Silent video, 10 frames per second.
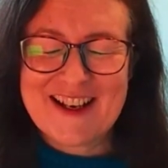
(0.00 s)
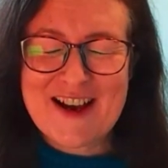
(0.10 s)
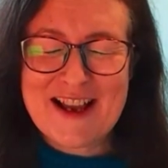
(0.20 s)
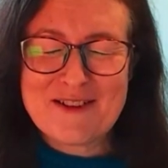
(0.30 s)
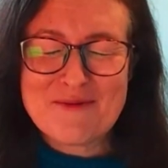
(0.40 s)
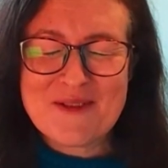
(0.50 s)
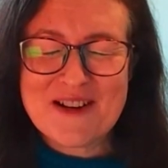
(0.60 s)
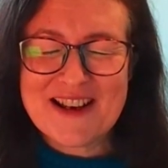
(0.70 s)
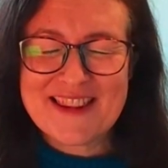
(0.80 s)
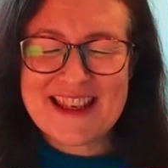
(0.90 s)
I am
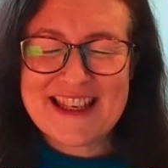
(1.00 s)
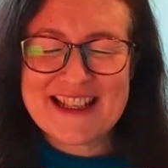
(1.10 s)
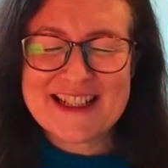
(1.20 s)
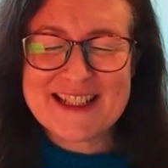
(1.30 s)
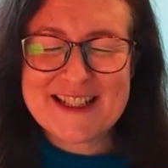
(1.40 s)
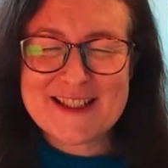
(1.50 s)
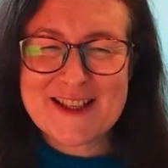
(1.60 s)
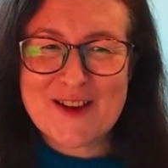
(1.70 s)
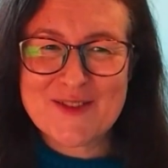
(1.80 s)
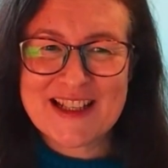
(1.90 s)
worthy and
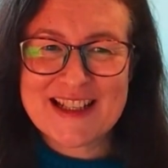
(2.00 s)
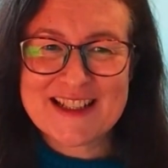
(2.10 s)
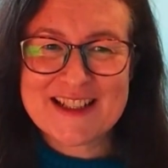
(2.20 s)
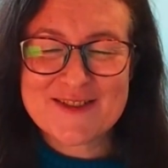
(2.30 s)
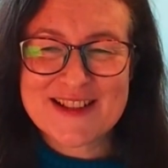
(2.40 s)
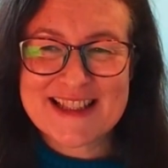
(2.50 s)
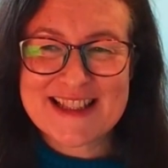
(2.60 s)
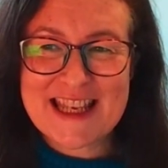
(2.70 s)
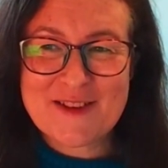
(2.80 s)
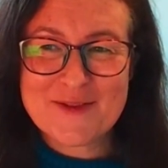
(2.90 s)
deserving to
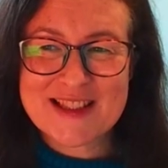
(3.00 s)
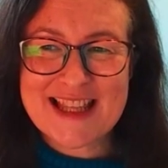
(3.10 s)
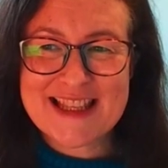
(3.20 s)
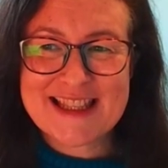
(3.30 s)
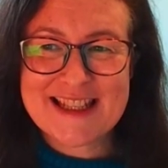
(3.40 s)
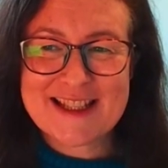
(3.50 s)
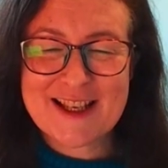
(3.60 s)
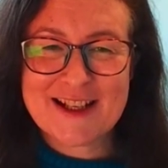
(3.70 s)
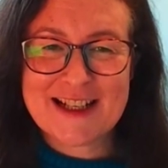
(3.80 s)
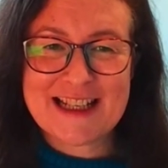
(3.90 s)
receive, say this
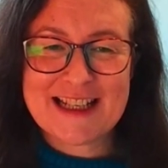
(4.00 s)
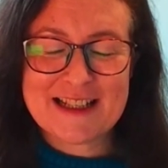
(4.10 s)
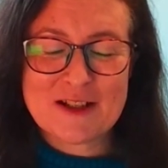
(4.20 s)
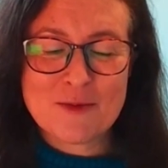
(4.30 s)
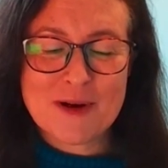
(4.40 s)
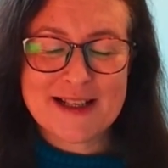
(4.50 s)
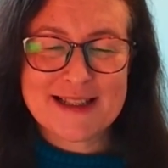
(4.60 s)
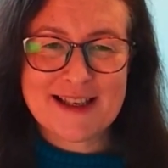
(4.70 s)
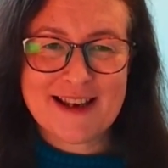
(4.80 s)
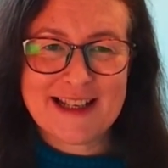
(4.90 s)
internally in your
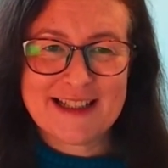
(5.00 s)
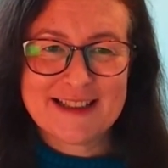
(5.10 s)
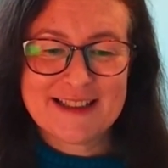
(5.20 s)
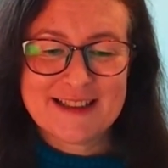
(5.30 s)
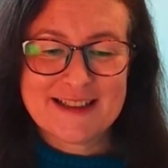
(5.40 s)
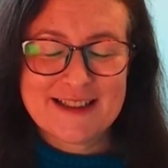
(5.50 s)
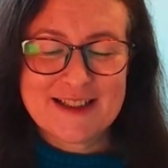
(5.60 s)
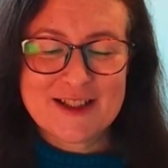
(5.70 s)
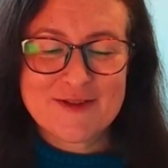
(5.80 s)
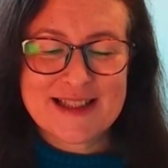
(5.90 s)
mind's eye,
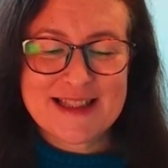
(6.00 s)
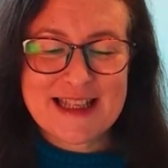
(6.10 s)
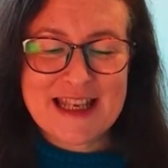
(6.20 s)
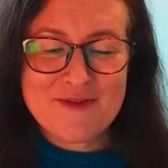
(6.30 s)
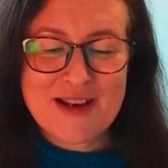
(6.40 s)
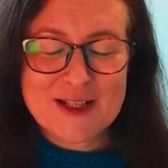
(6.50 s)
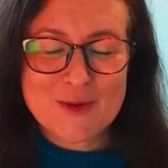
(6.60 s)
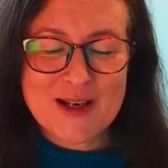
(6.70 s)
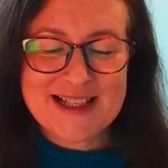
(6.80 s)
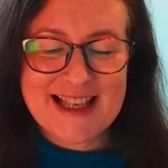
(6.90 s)
to receive
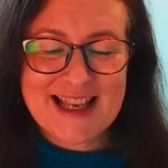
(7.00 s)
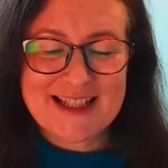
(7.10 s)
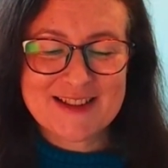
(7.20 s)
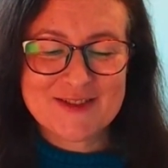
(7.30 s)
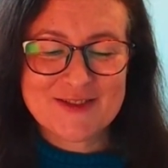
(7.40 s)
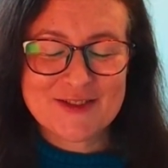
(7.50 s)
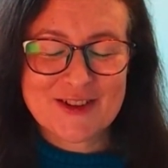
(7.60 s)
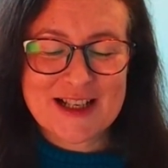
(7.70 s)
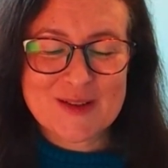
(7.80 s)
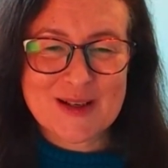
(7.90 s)
XYZ for
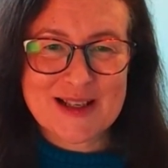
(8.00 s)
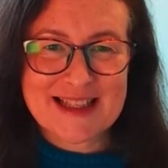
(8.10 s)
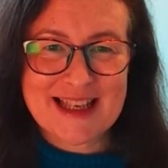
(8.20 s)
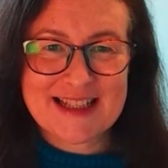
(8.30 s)
XYZ.